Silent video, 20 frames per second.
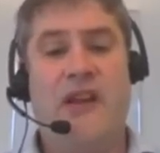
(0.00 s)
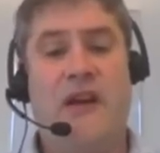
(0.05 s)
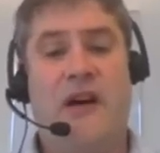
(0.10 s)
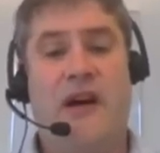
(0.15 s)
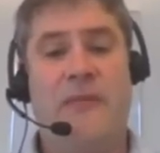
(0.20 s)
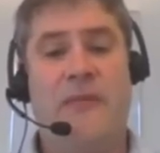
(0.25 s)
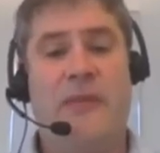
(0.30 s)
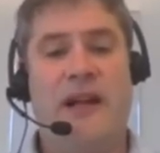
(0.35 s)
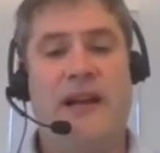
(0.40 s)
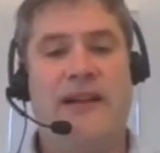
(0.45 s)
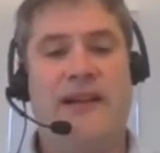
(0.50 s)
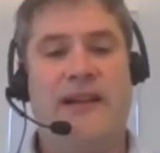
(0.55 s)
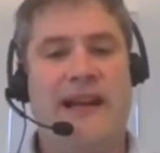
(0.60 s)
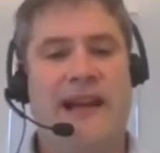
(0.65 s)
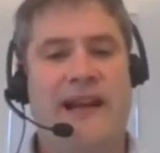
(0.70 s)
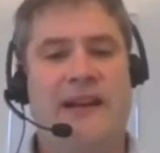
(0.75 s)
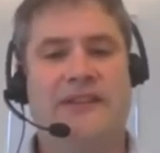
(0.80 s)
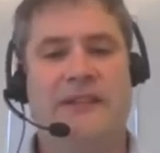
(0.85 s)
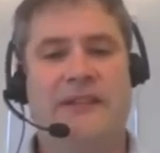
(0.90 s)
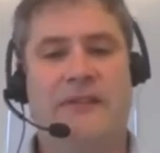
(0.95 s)
9 million
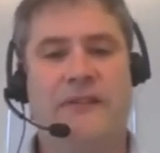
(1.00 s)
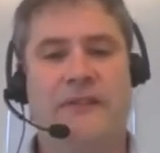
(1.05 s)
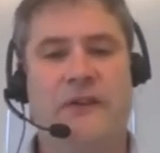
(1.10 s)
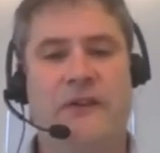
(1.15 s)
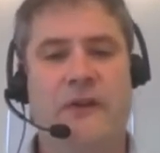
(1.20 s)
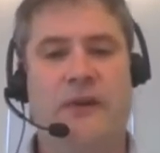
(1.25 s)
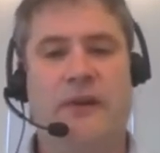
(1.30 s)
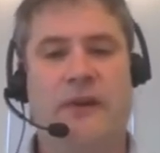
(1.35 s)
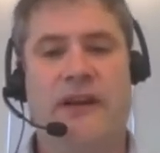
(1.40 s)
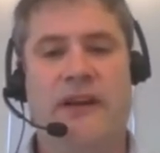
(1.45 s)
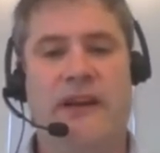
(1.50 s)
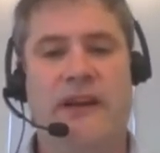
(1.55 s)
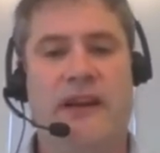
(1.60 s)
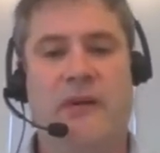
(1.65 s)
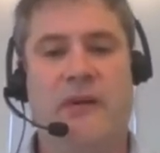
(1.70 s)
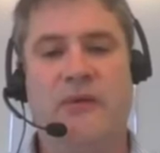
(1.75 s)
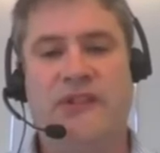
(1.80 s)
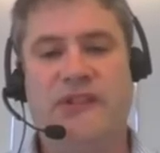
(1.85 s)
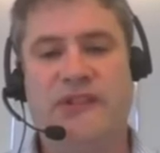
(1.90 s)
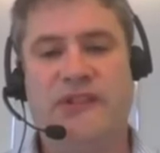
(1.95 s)
gallons of fuel a
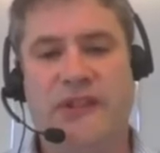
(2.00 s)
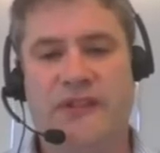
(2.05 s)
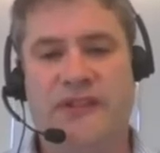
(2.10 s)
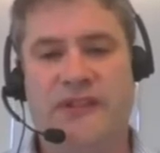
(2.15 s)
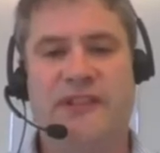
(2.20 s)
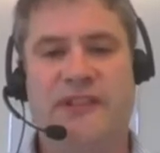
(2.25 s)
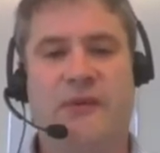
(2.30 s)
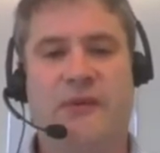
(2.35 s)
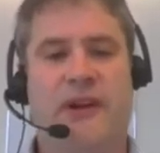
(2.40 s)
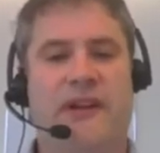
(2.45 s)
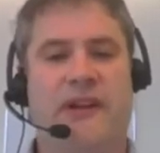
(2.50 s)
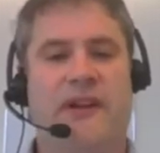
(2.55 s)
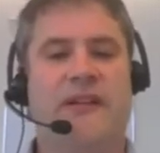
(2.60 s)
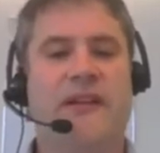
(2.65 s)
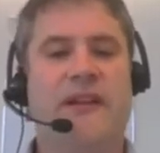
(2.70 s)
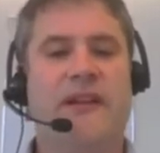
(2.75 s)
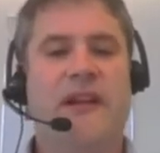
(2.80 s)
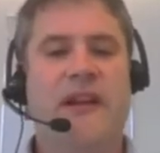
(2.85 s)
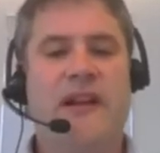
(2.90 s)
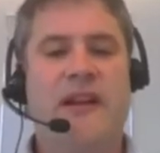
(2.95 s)
year, which obviously is quite a,
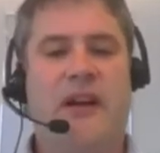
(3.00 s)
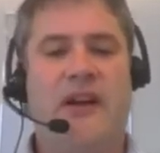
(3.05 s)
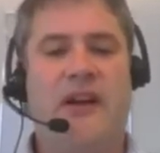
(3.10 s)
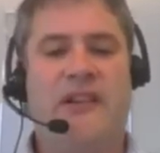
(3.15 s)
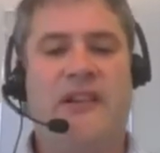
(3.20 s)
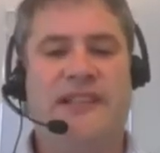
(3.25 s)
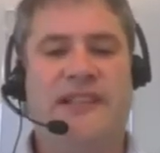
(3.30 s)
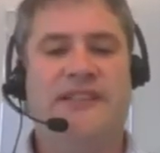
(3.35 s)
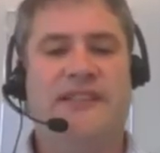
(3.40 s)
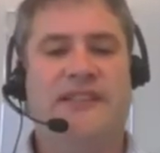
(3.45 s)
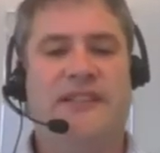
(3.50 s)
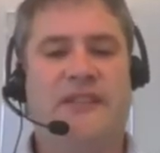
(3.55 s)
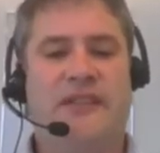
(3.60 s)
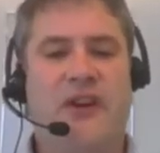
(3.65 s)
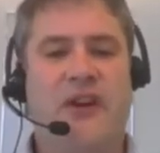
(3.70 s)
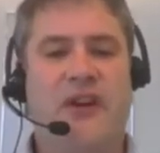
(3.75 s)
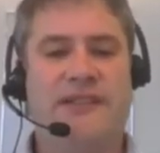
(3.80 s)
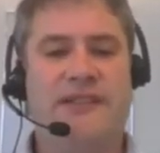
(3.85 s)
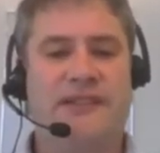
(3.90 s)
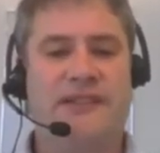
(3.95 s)
you know, a decent
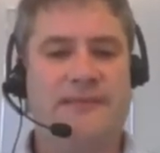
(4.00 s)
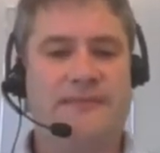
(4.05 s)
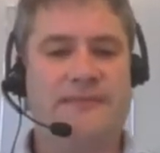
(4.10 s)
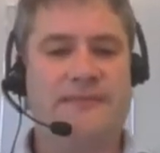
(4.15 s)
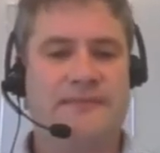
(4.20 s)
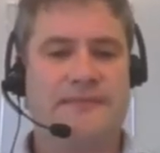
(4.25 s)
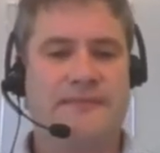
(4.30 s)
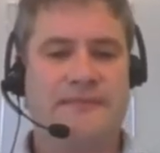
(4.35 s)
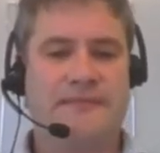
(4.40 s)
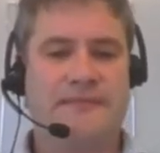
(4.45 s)
cost.